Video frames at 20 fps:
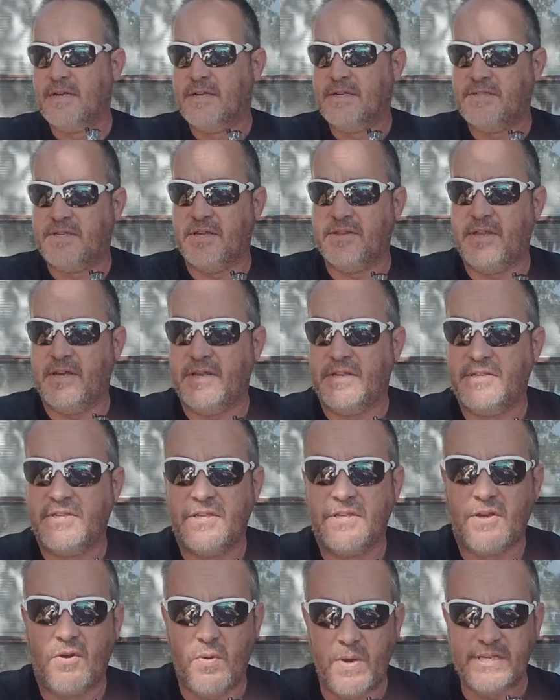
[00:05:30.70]
to the
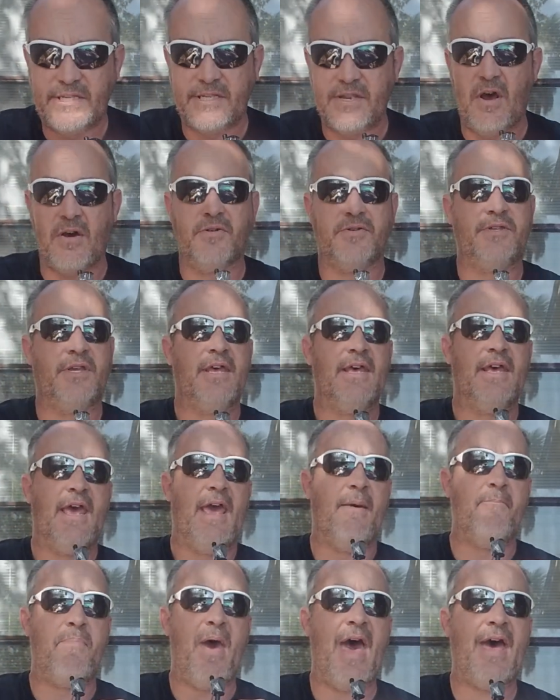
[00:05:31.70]
Quiznos
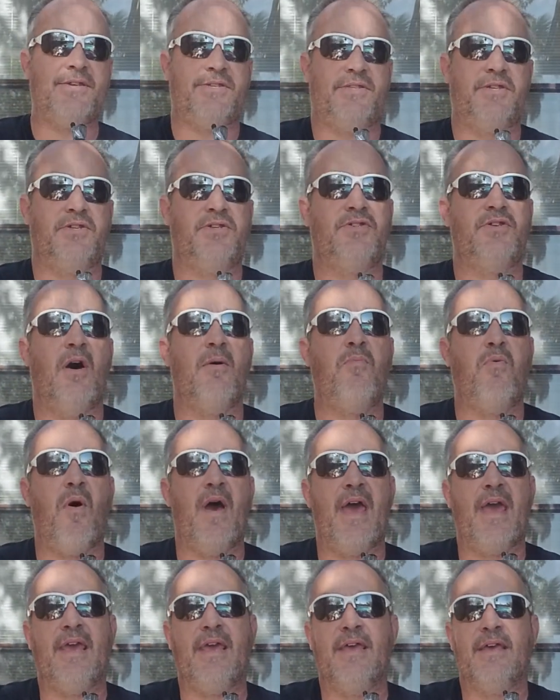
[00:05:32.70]
and past the
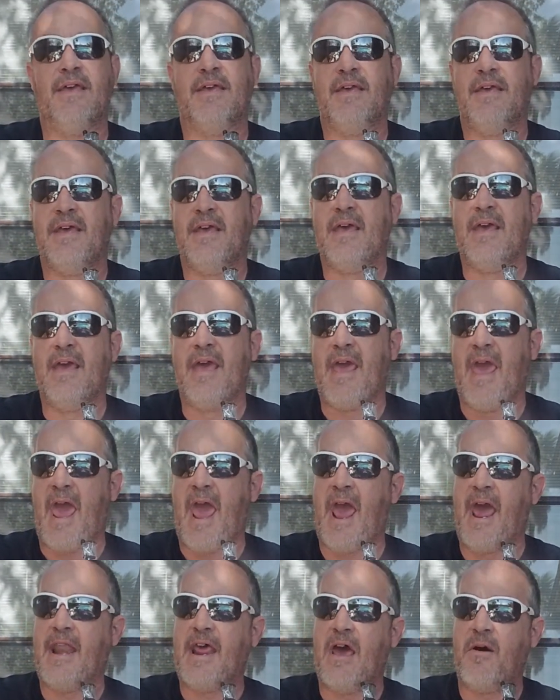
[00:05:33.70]
subway.
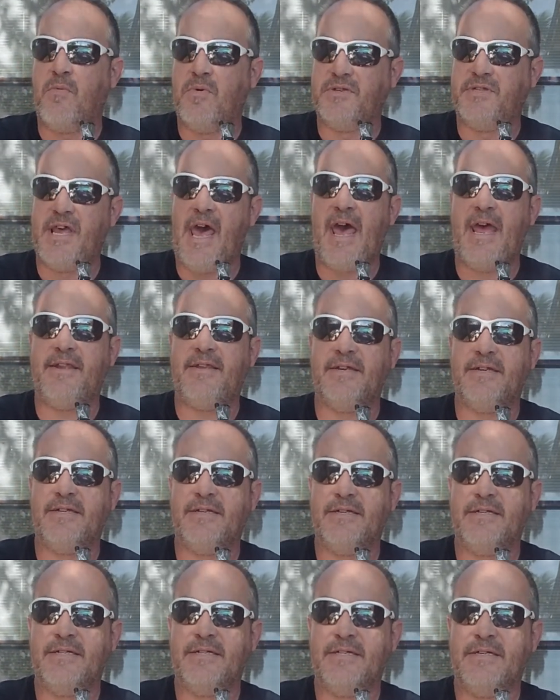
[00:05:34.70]
And it was at
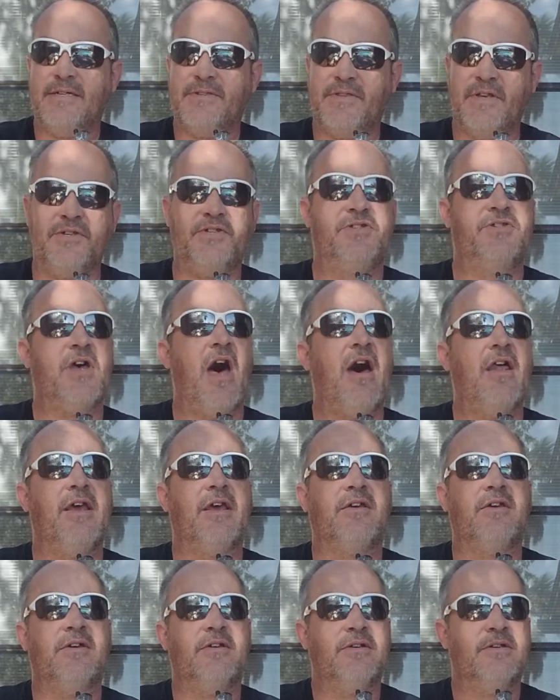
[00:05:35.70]
the
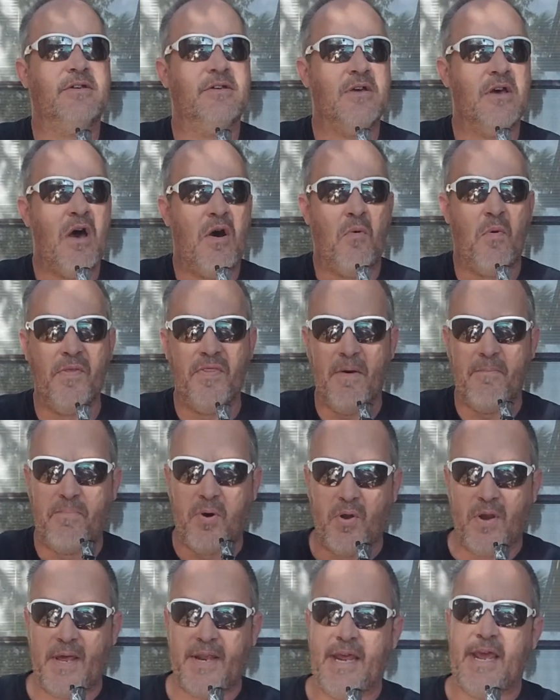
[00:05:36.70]
Sonic when the
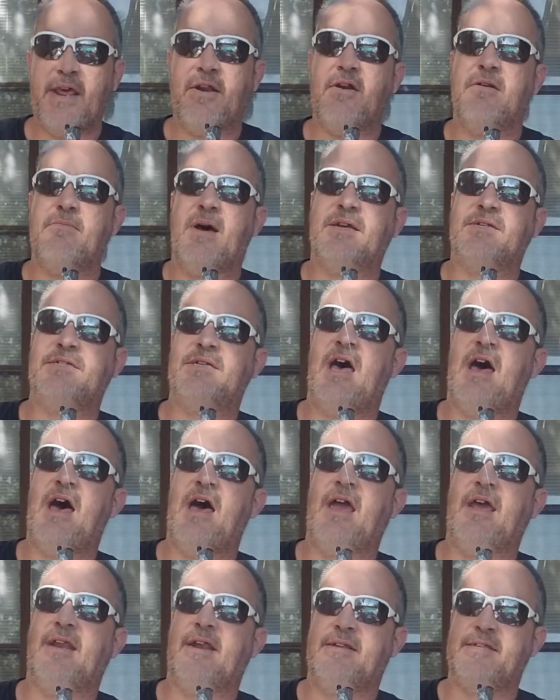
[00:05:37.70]
bullet entered my
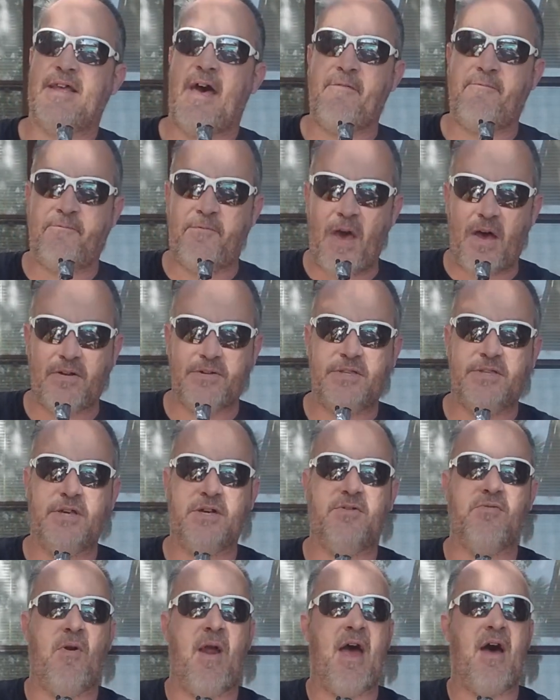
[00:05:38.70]
side. And as I fell to the
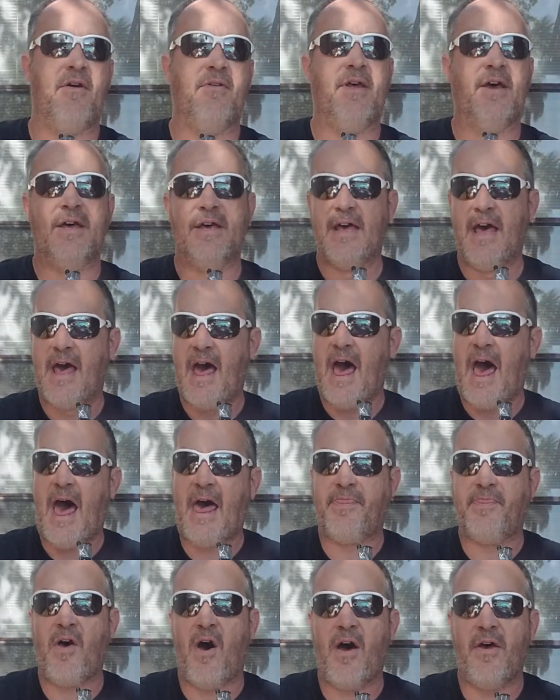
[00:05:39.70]
ground, I
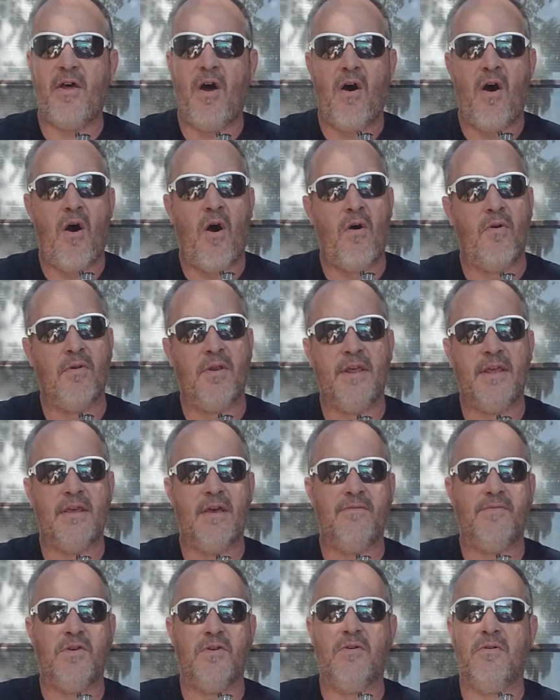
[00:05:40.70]
thought only
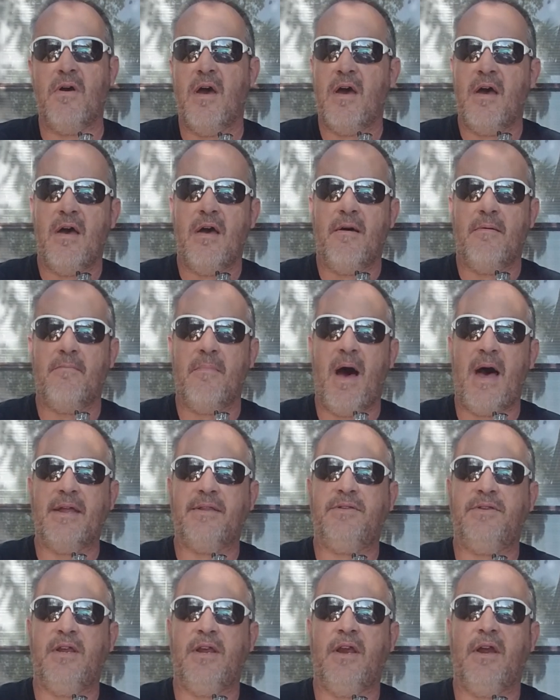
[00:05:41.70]
of you, my
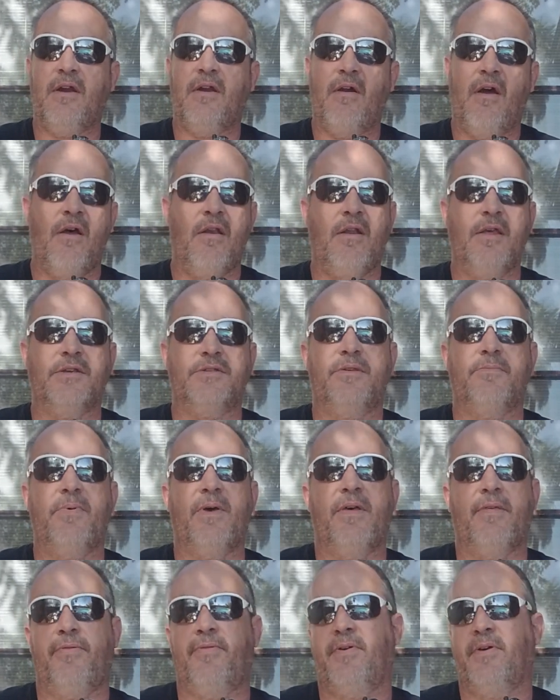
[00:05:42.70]
dear
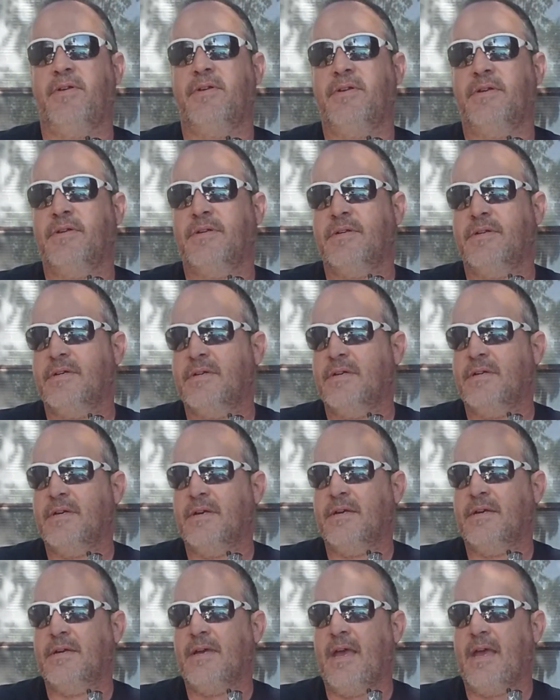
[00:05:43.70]
Elizabeth.
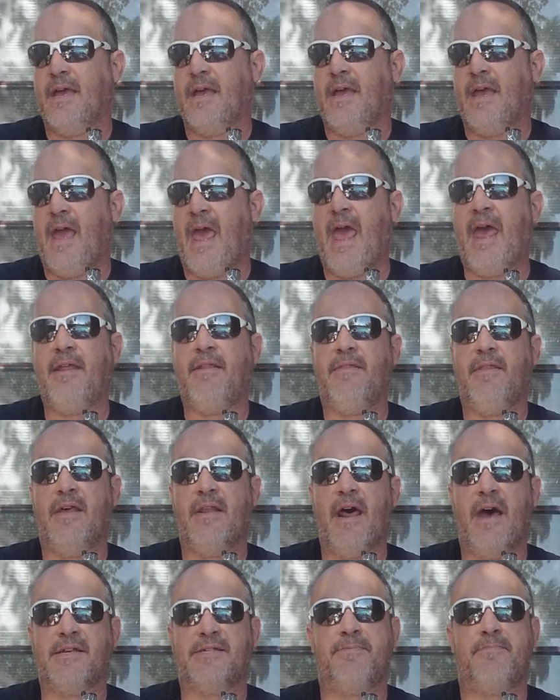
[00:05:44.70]
And
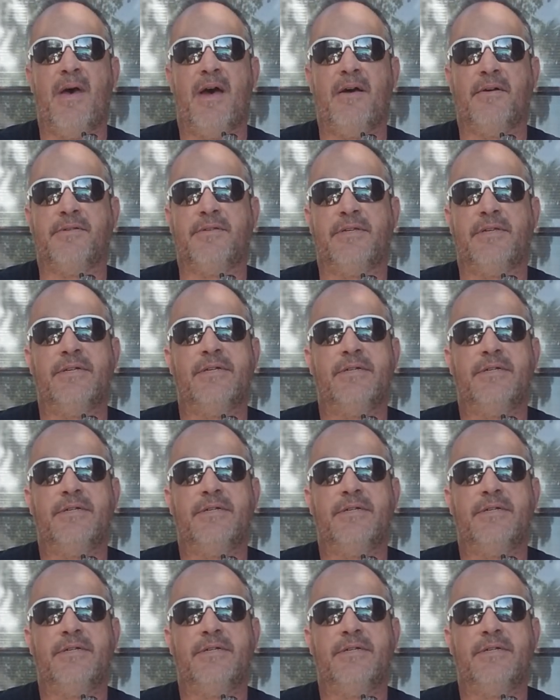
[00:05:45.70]
then I smelt